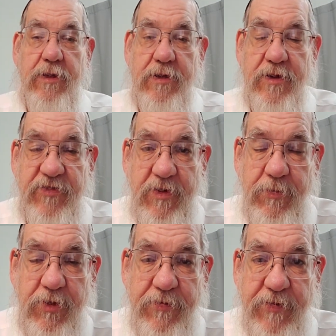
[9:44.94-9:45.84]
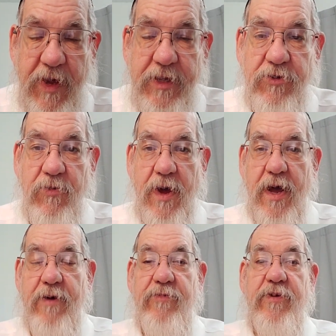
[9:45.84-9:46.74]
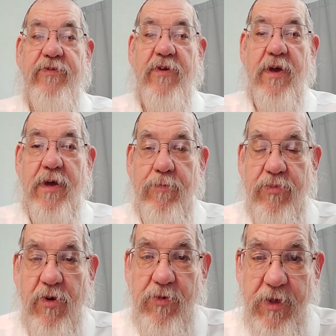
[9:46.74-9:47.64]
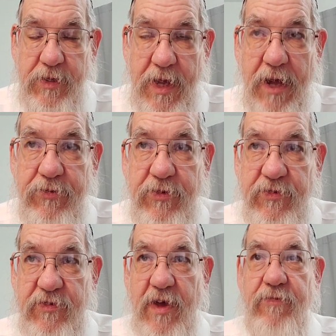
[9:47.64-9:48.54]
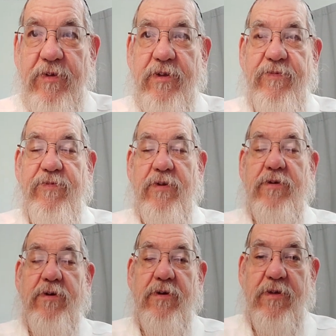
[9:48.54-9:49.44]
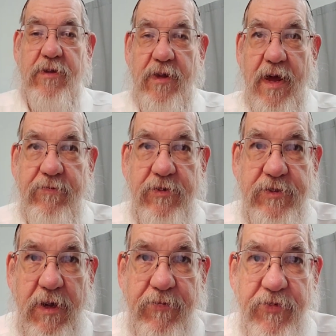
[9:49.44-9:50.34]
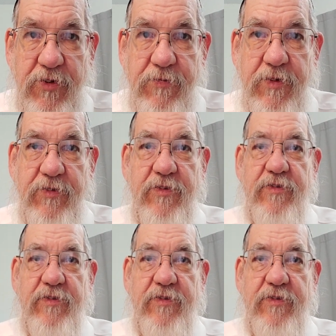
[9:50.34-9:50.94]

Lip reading: In a similar vein, you have this broken down to 7 different levels of service.